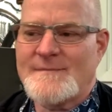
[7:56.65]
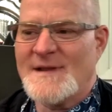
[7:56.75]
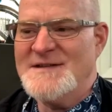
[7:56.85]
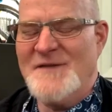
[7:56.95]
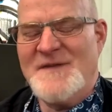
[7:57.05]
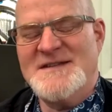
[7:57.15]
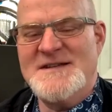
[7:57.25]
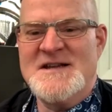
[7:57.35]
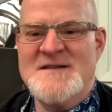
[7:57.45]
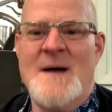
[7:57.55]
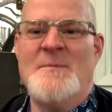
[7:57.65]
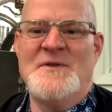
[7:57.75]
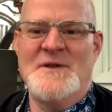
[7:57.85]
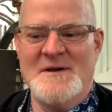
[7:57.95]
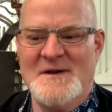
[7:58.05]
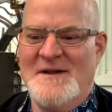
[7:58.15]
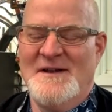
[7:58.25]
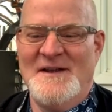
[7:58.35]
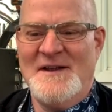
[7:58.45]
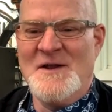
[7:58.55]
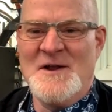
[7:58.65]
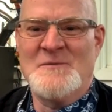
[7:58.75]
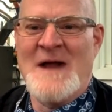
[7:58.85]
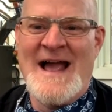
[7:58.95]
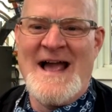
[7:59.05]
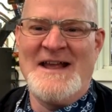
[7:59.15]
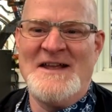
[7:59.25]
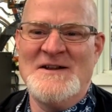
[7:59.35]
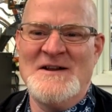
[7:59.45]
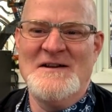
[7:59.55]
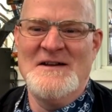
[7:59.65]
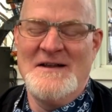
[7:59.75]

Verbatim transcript: So if they see you come up with your, you know, your rag and your